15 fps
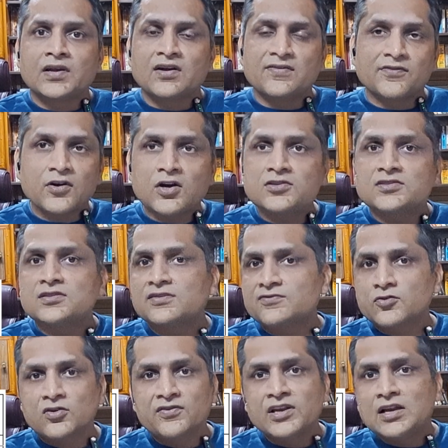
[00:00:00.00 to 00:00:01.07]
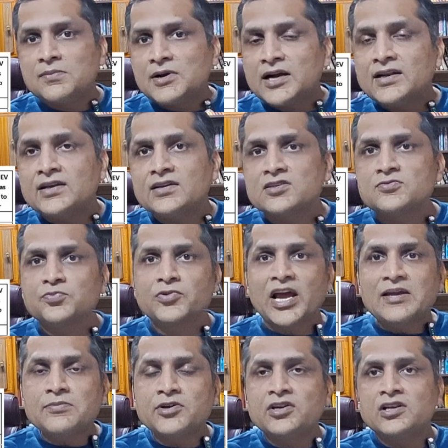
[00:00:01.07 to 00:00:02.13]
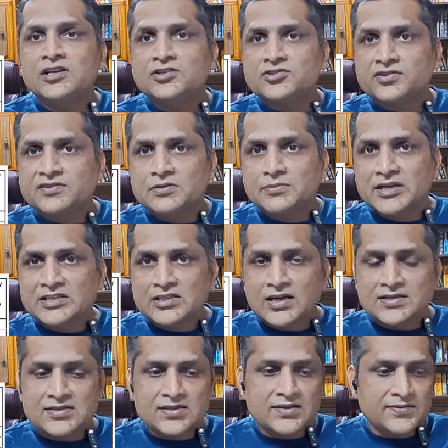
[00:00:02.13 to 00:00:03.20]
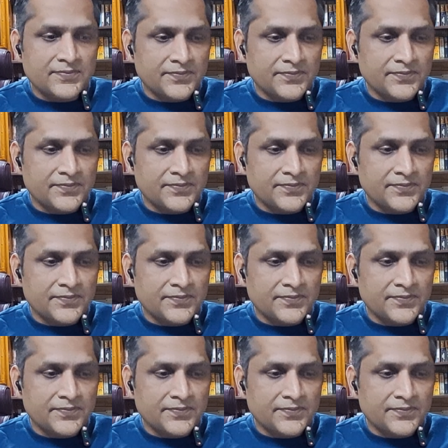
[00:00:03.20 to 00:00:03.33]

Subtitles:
Of course, the four-wheeler market is primarily driven by Tata.